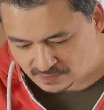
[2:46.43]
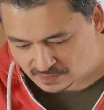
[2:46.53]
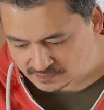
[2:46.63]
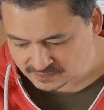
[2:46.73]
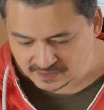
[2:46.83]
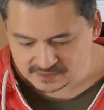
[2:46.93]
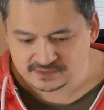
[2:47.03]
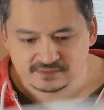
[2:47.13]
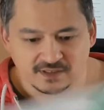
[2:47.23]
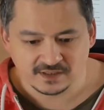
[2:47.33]
And I
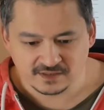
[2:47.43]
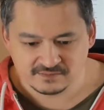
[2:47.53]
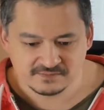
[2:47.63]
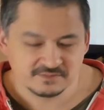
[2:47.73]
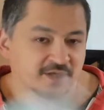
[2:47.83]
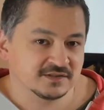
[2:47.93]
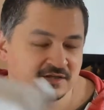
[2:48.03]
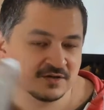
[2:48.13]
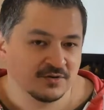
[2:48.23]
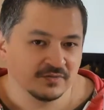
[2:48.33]
guess I could
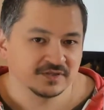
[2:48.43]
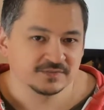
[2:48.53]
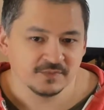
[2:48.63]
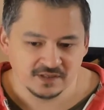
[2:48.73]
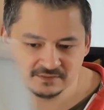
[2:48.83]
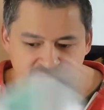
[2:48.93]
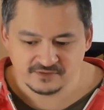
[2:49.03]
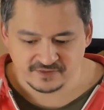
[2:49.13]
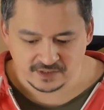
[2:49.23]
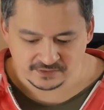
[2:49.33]
call this my
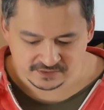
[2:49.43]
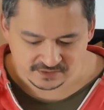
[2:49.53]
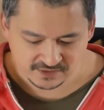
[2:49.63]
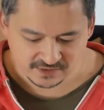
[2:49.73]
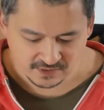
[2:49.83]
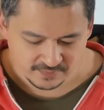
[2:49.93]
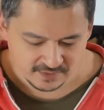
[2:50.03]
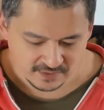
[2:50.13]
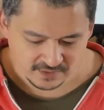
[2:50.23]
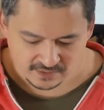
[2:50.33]
1,000 sub
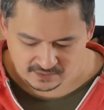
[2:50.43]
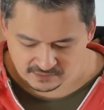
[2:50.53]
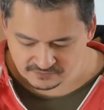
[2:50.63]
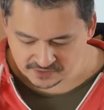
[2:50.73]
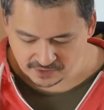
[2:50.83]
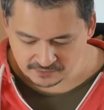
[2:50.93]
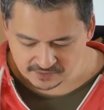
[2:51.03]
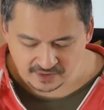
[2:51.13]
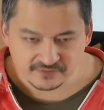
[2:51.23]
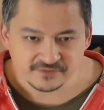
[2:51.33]
video
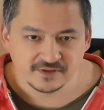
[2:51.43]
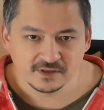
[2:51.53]
gift.